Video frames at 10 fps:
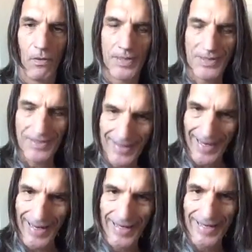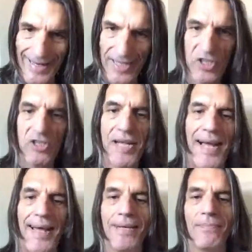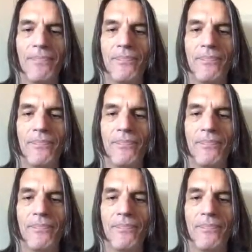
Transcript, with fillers: We seek each time